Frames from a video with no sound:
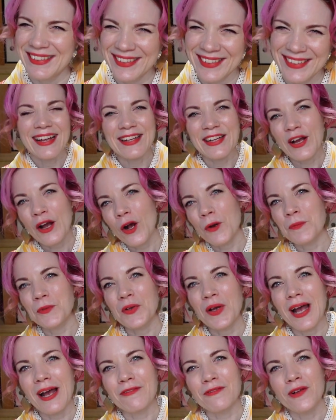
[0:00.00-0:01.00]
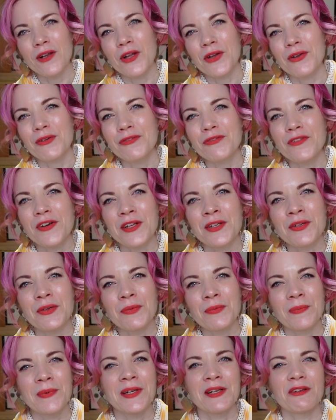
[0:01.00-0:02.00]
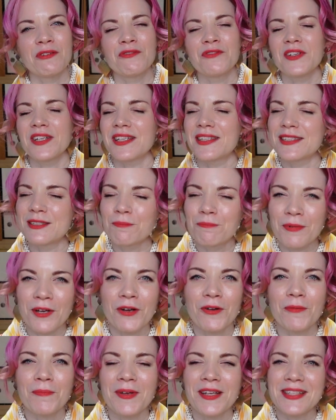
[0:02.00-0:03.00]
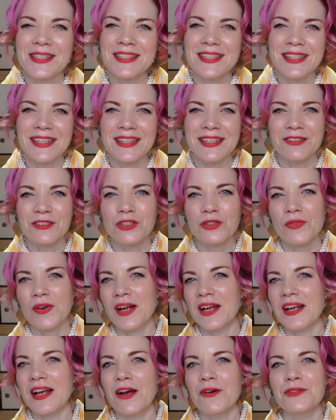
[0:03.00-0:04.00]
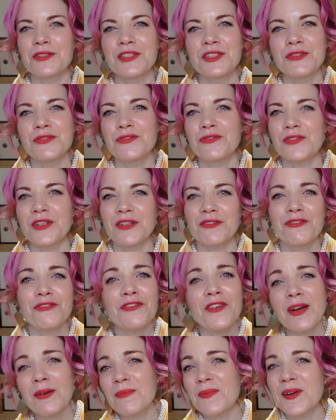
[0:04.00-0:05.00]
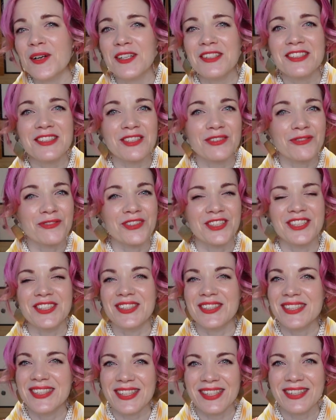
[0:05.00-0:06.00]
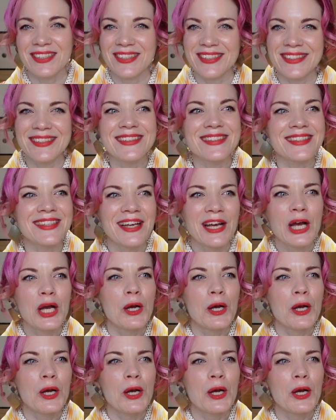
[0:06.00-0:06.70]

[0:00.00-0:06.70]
And I hope you have a lot of fun with experimenting and trying out different fabrics, different designs.